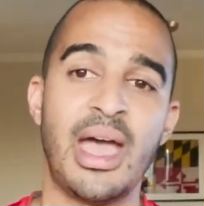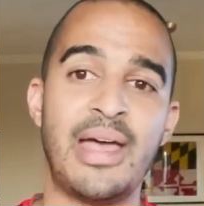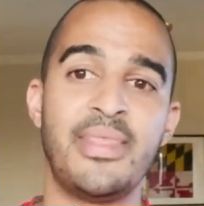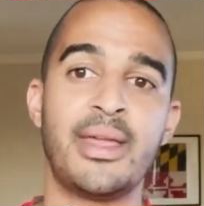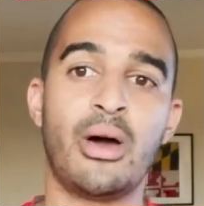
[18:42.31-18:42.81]

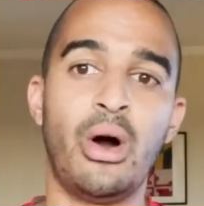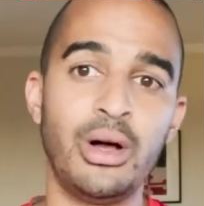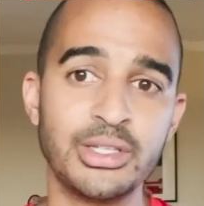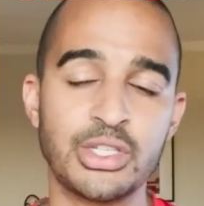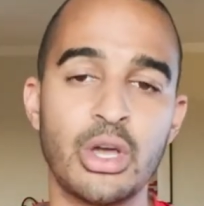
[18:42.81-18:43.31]
And then
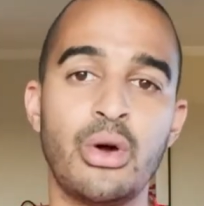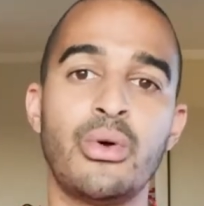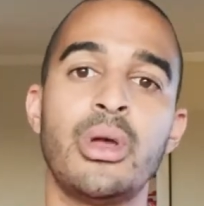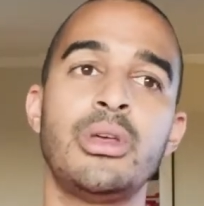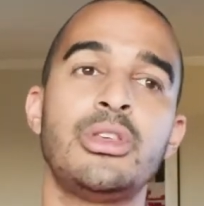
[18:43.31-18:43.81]

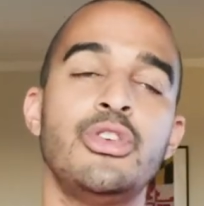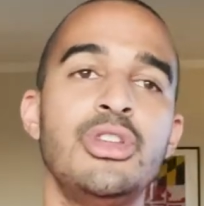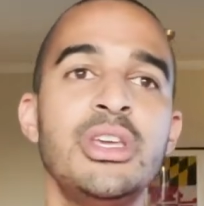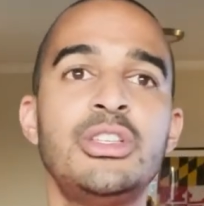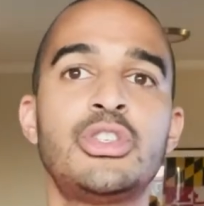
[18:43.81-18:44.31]
also, you
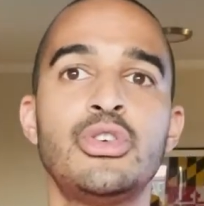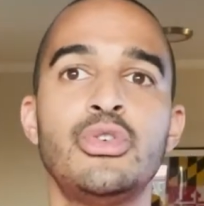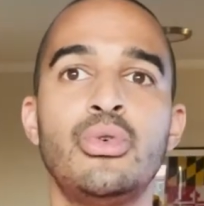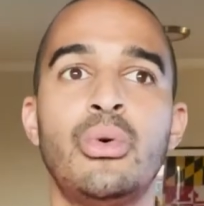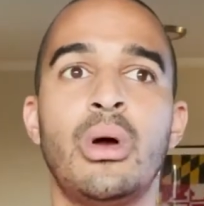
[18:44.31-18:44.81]
need
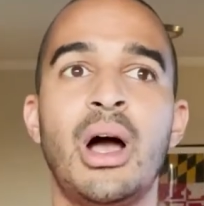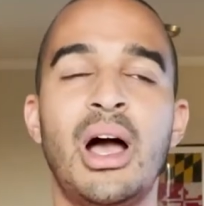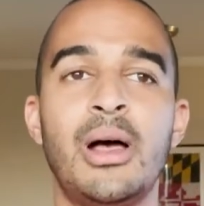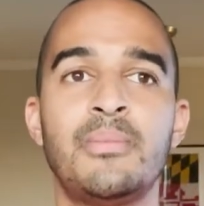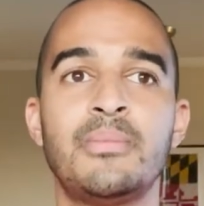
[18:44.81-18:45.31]
to
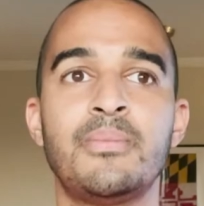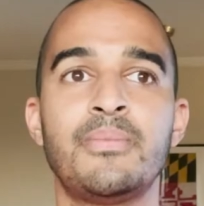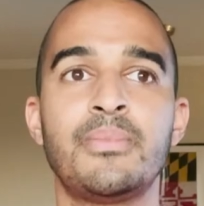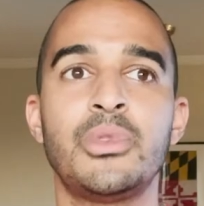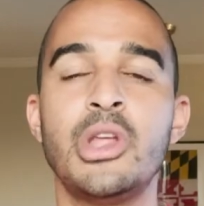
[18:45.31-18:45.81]
um,
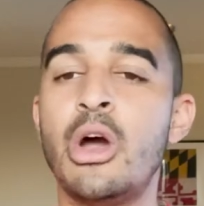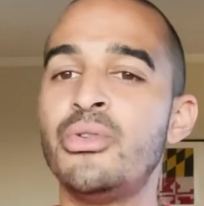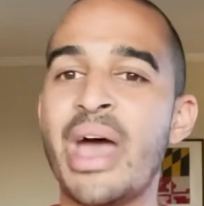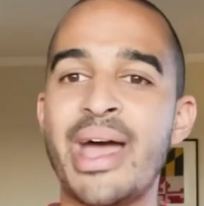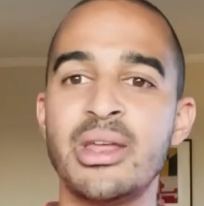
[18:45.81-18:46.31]
know
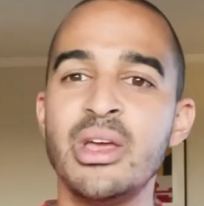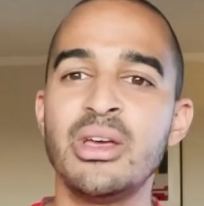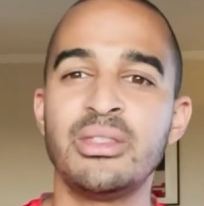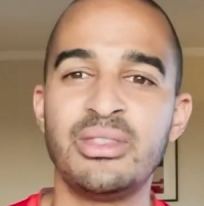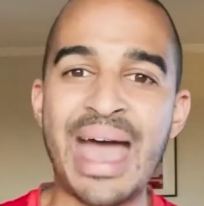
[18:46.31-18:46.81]
that
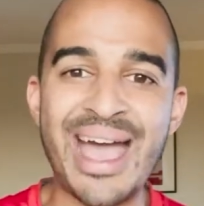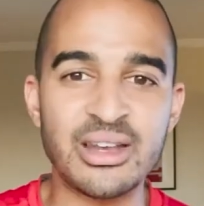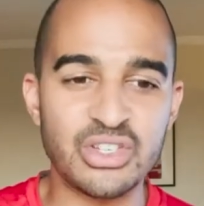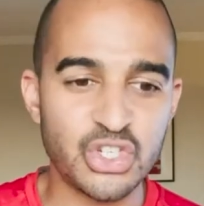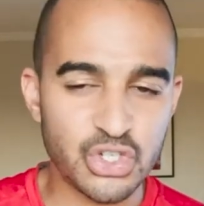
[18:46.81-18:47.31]

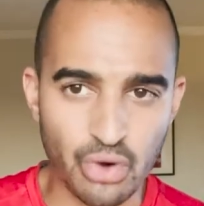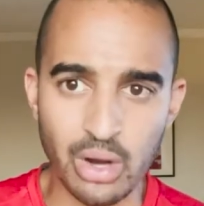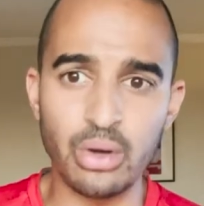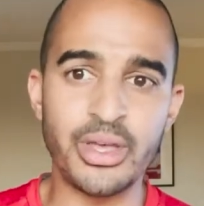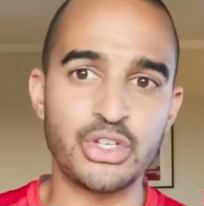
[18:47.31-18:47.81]
that
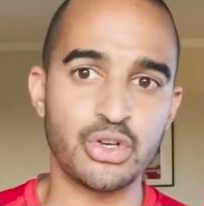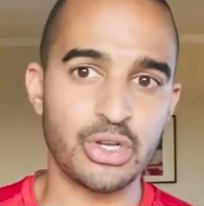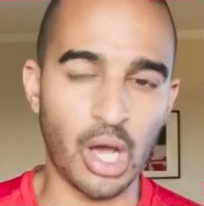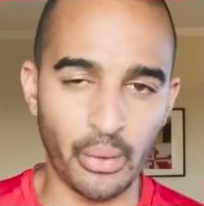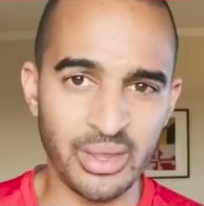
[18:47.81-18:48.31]
struggle that you're
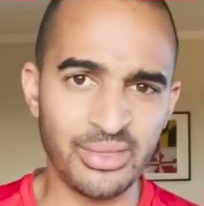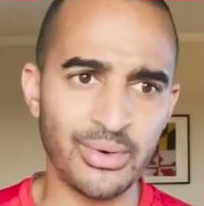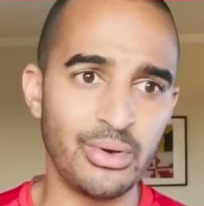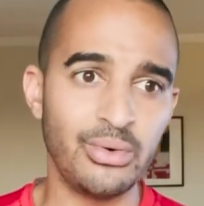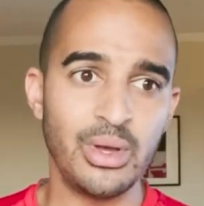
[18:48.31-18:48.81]
going
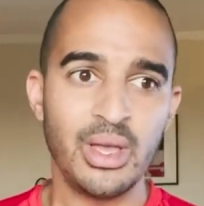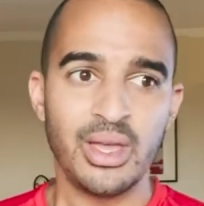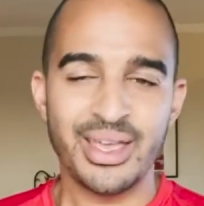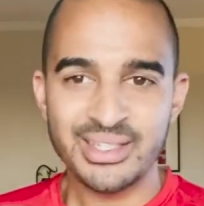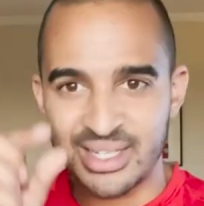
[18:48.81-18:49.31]
through
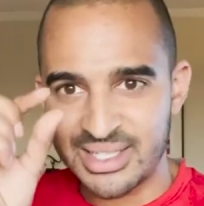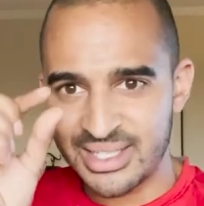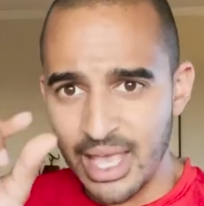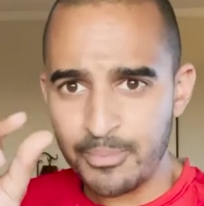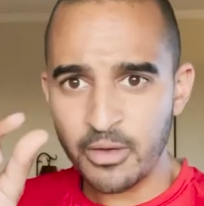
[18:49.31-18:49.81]
is the
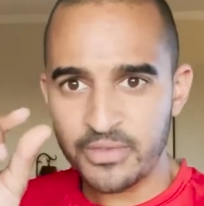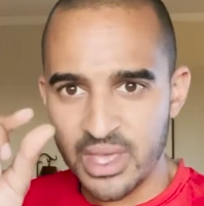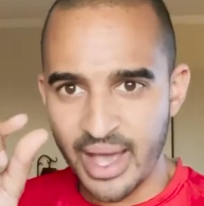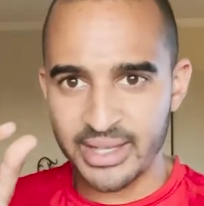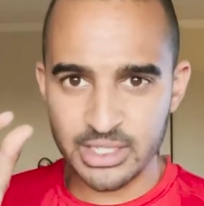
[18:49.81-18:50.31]
tip of
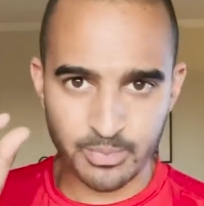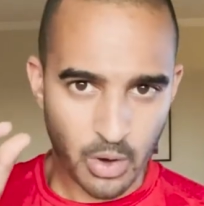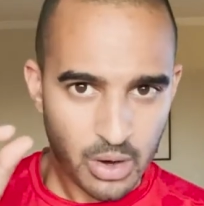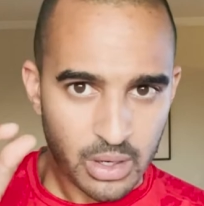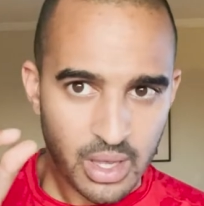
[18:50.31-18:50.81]
the
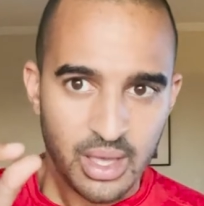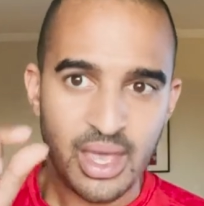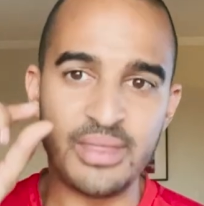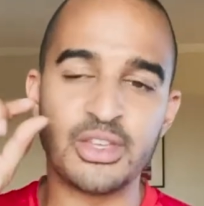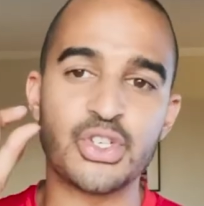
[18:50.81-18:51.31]
iceberg
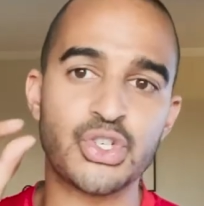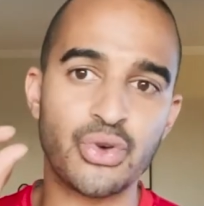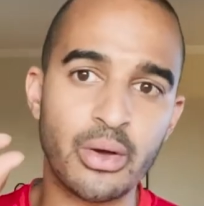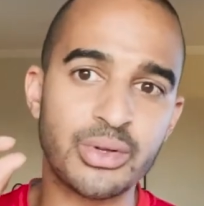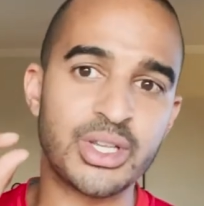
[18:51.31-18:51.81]
in the
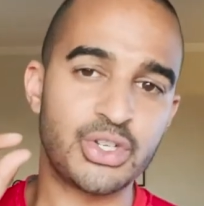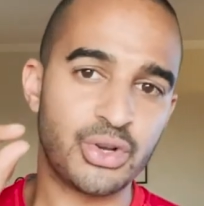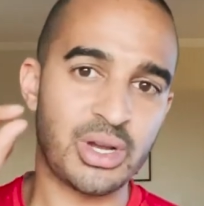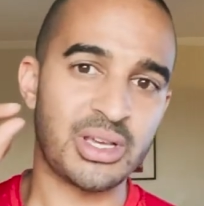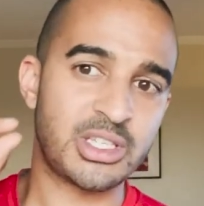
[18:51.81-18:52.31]
struggles that you're
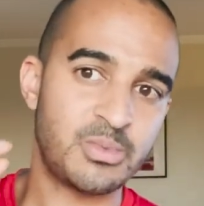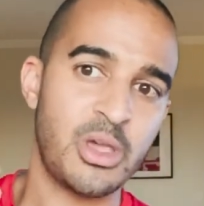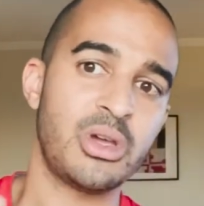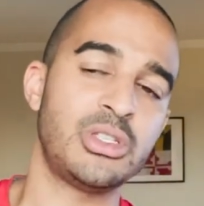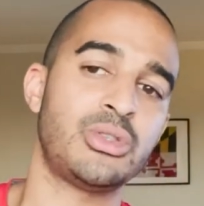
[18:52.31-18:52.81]
gonna
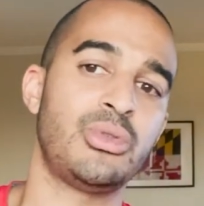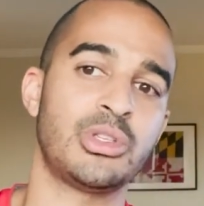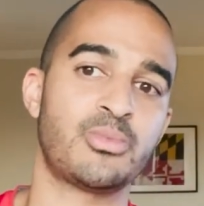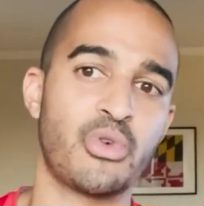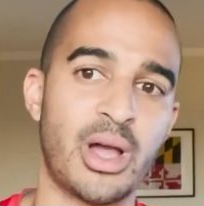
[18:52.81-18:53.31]
experience through
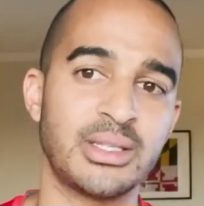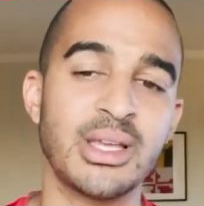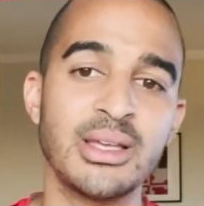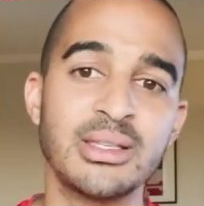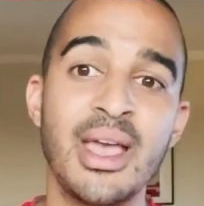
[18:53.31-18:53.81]
this
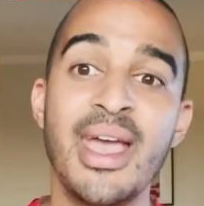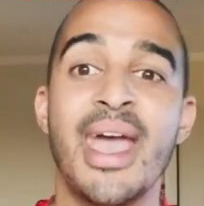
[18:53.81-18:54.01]
process.